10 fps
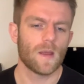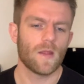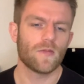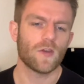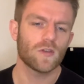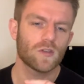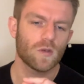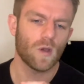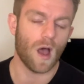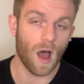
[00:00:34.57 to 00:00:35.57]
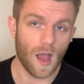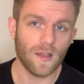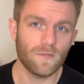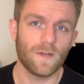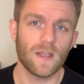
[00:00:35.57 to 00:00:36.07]
that I
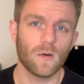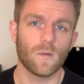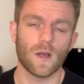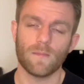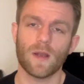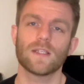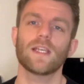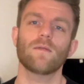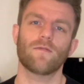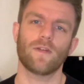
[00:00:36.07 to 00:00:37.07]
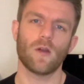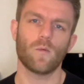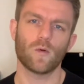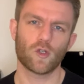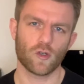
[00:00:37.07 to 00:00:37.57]
feel and my team feel
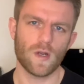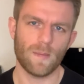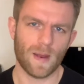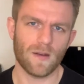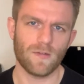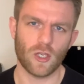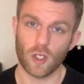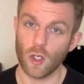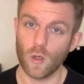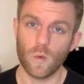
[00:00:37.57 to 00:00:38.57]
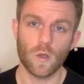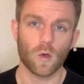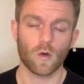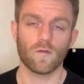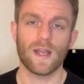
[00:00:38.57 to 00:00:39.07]
will truly benefit you, your
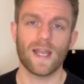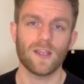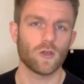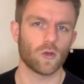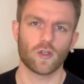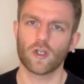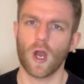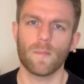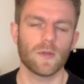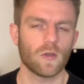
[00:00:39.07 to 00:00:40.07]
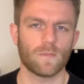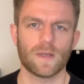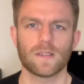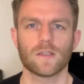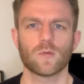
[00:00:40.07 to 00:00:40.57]
career, your job, your
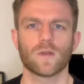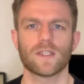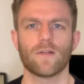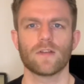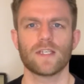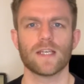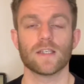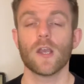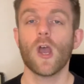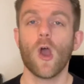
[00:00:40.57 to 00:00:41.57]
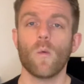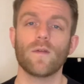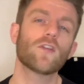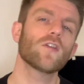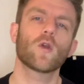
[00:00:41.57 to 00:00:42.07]
business, whatever it is. We've
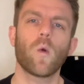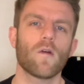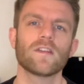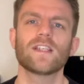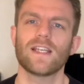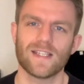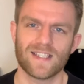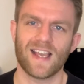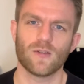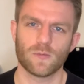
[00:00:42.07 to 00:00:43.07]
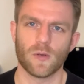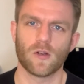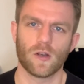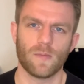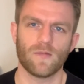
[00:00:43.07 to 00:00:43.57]
done the Quarantine Sales Book
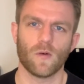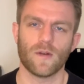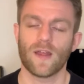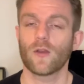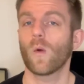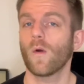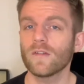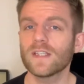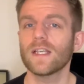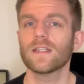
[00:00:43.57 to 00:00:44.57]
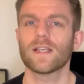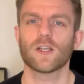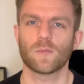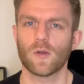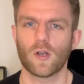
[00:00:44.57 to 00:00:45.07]
Club before. Now, the Quarantine Sales
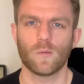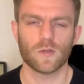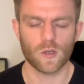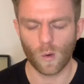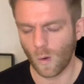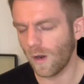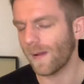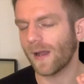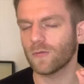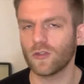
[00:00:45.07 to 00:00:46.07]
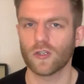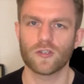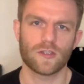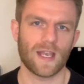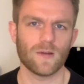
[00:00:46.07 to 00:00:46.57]
Book Club was all about
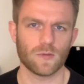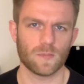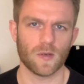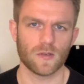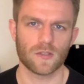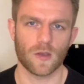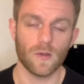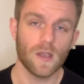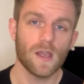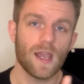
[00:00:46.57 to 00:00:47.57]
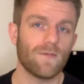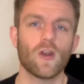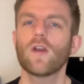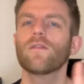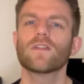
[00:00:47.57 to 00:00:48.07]
just sales books. So if you're
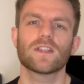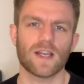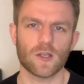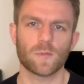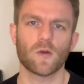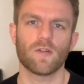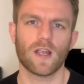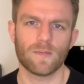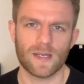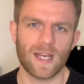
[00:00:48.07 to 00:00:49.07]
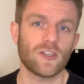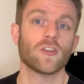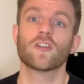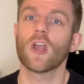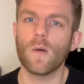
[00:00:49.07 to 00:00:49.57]
looking for sales book recommendations,
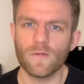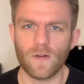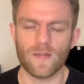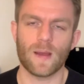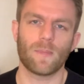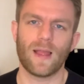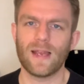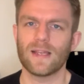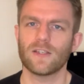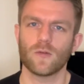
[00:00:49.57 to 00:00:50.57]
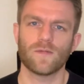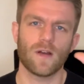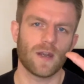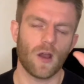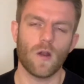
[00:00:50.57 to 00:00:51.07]
go and find that playlist. You'll
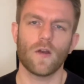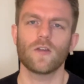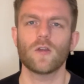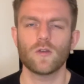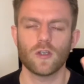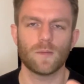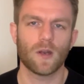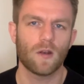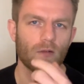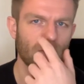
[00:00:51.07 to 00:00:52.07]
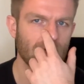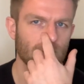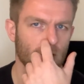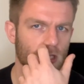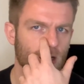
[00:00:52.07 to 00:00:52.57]
find it on our YouTube and on our
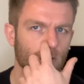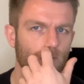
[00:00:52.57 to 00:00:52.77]
Facebook channel.